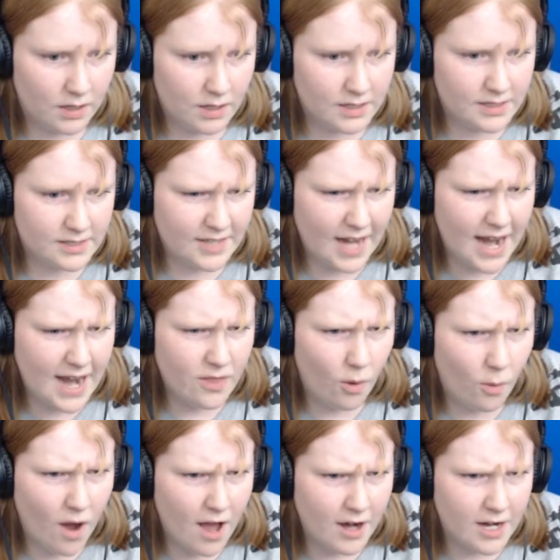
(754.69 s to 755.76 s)
Stay in the
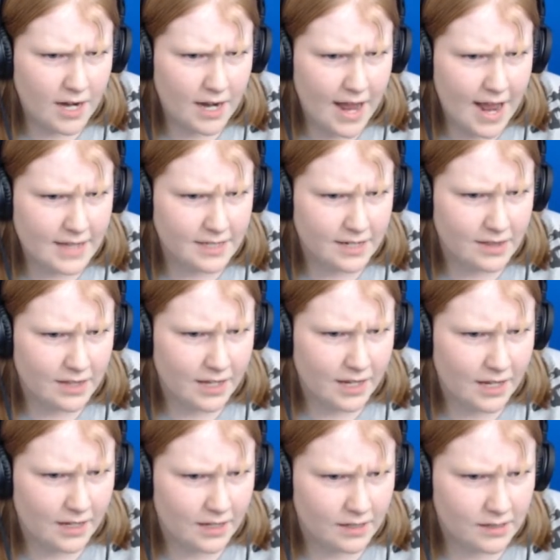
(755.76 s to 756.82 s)
water, you nasty
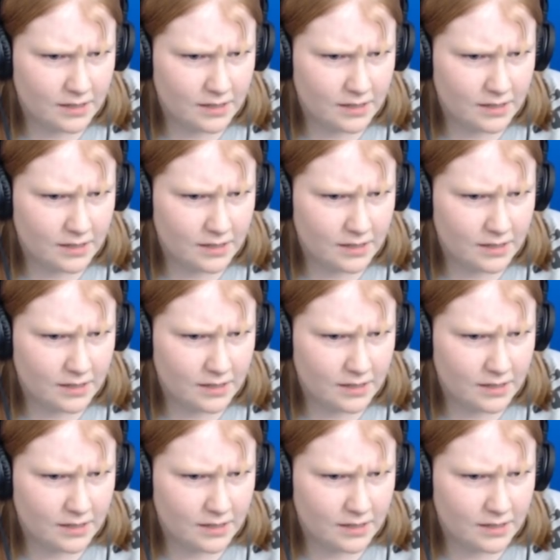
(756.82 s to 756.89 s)
thing!